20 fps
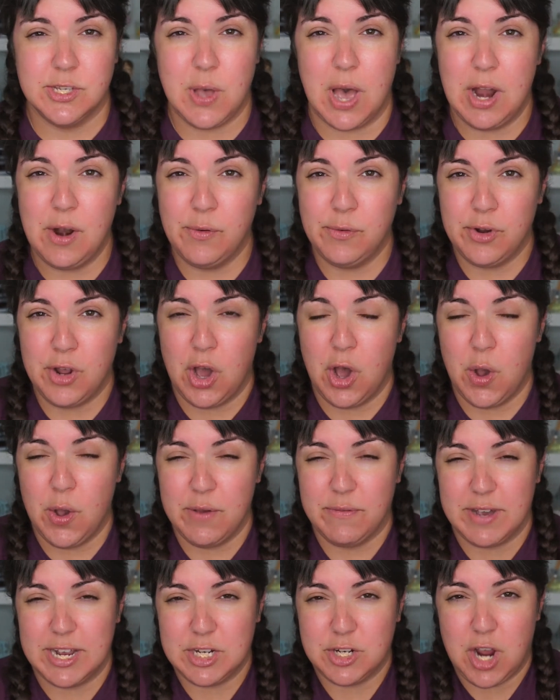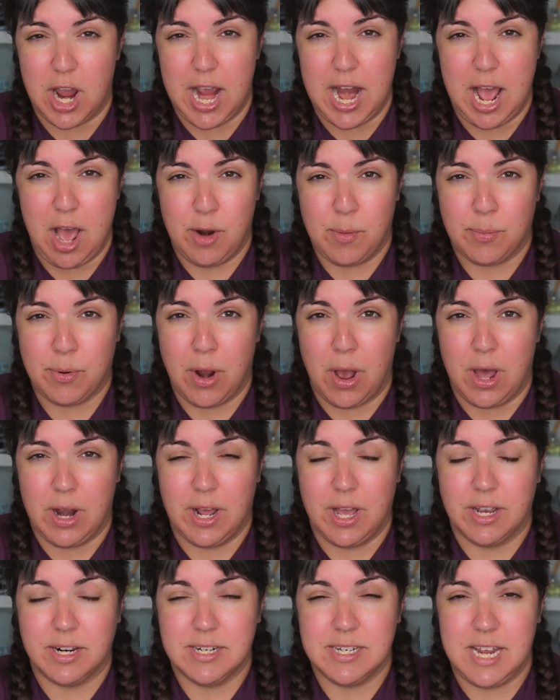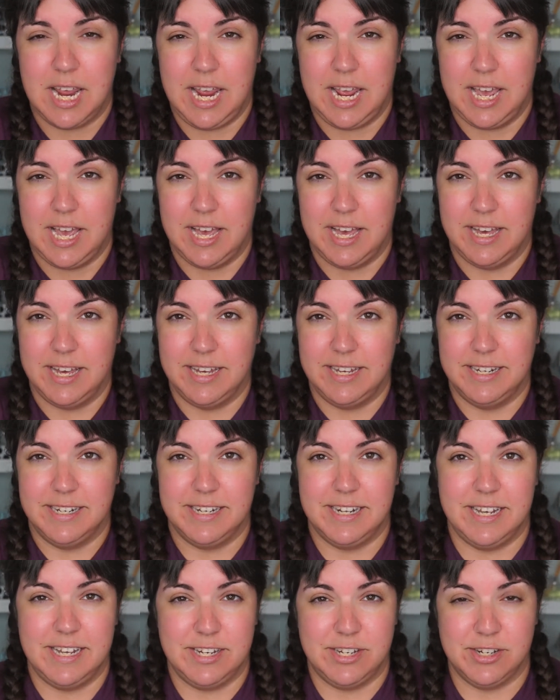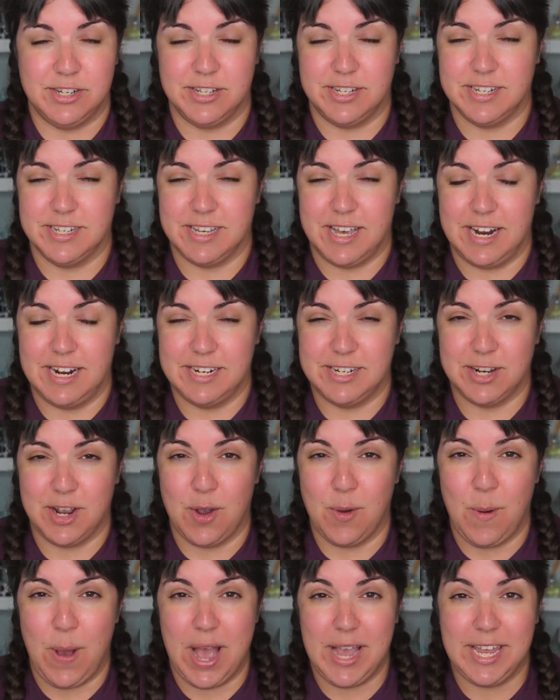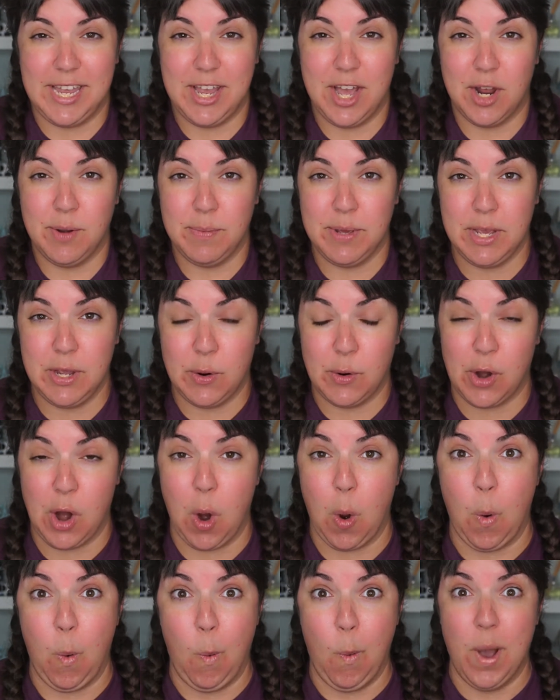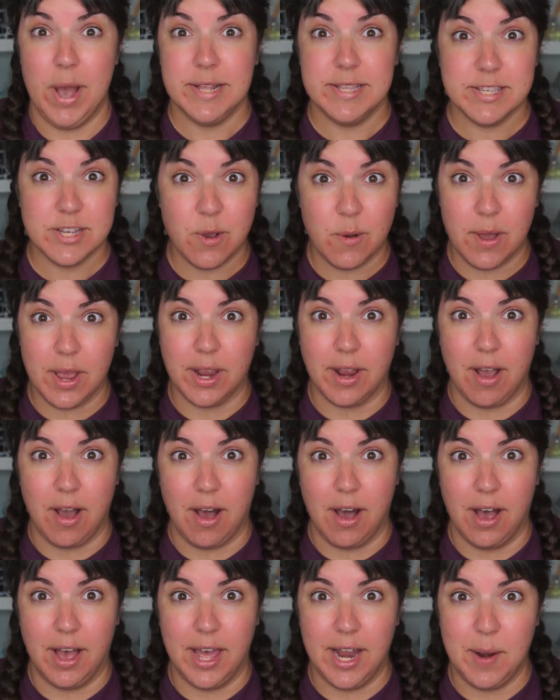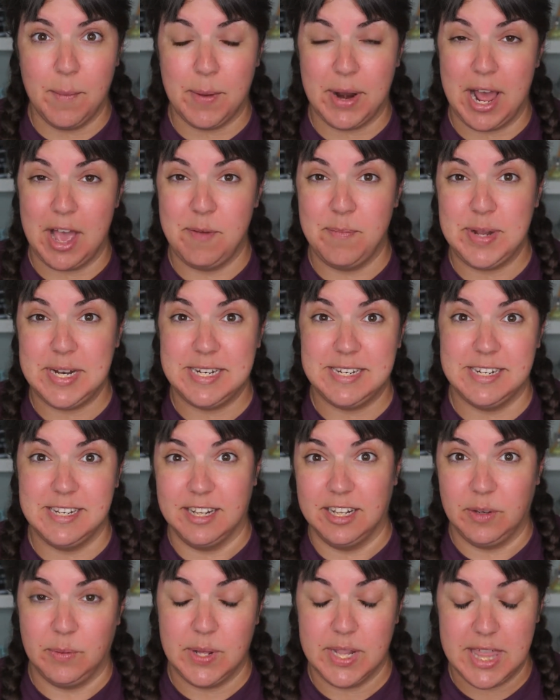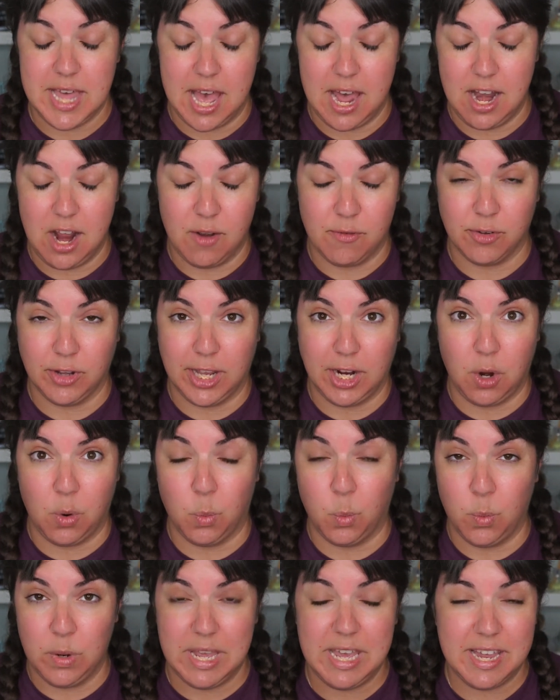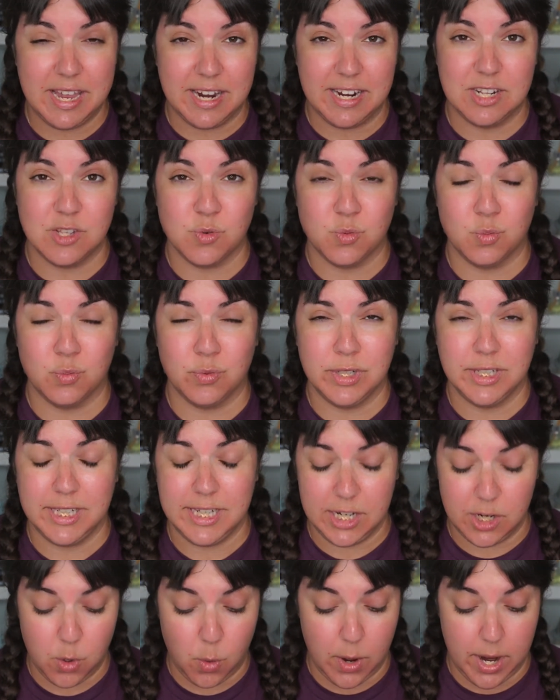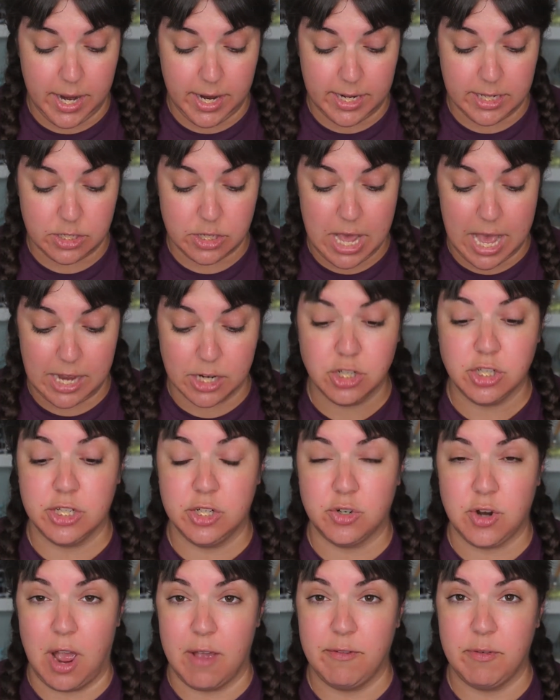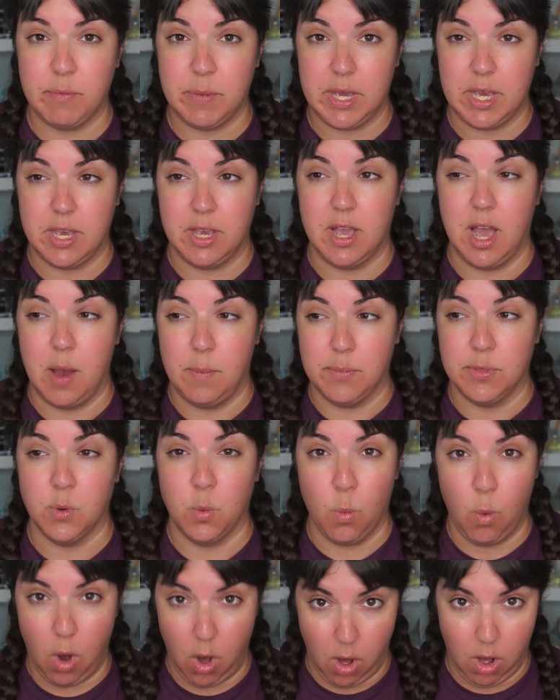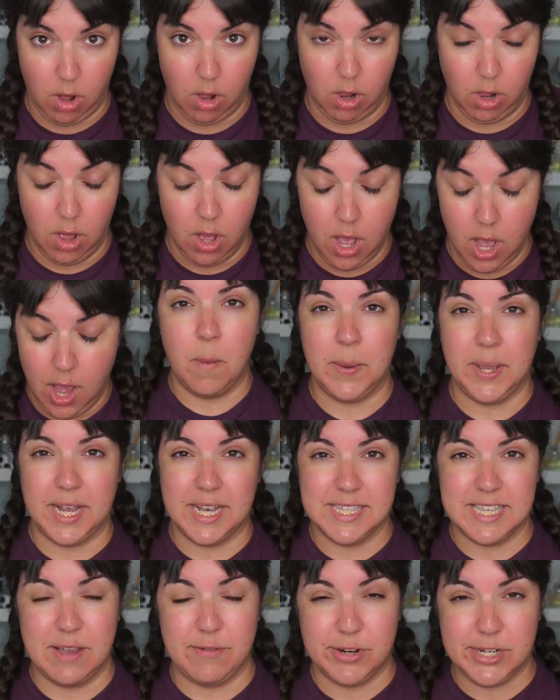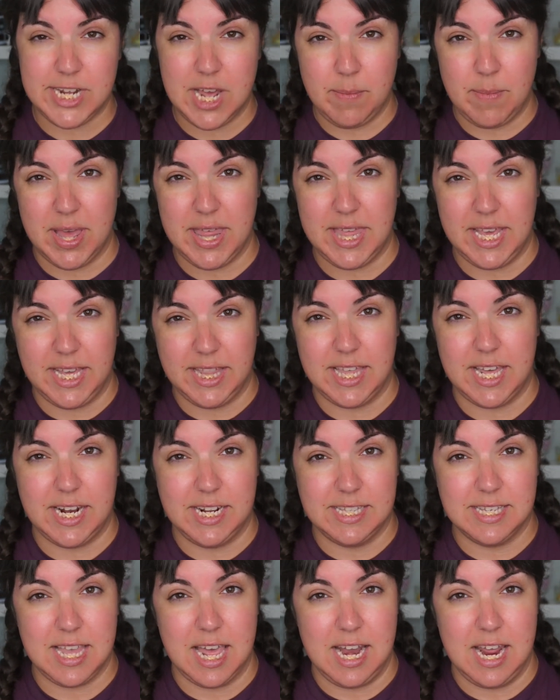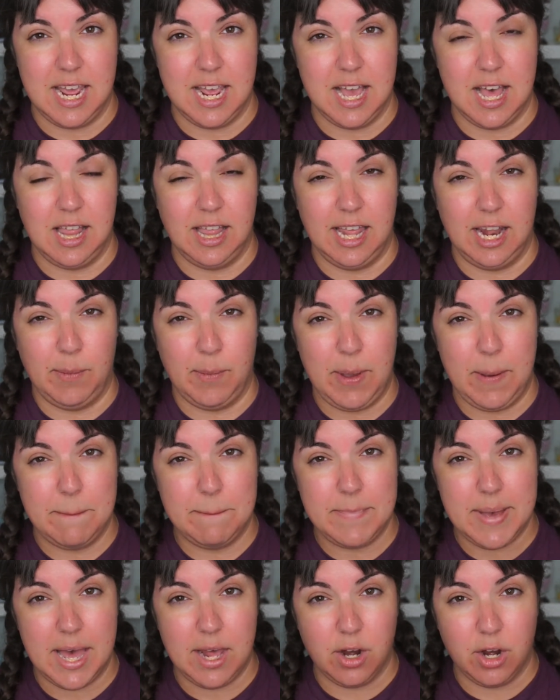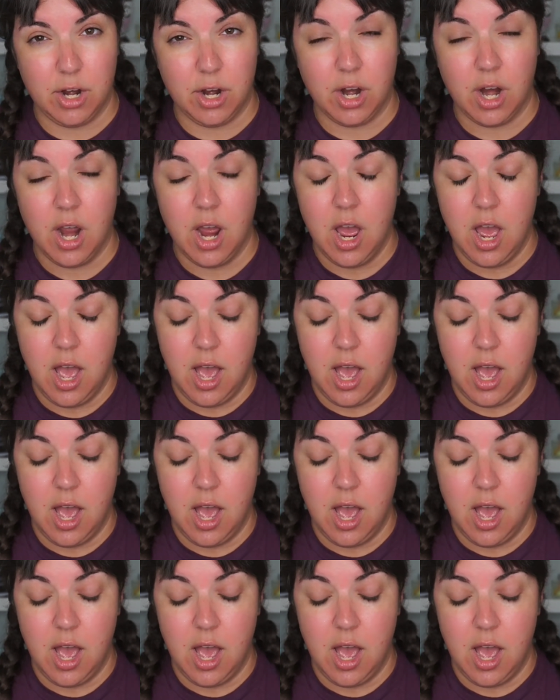So I don't know if I tried out a product and it just decided to go wacky on me or what's going on, but I've been dealing with that now for like a week and it's really annoying. It's actually driving me up the wall because every time I think that it's getting a little bit better,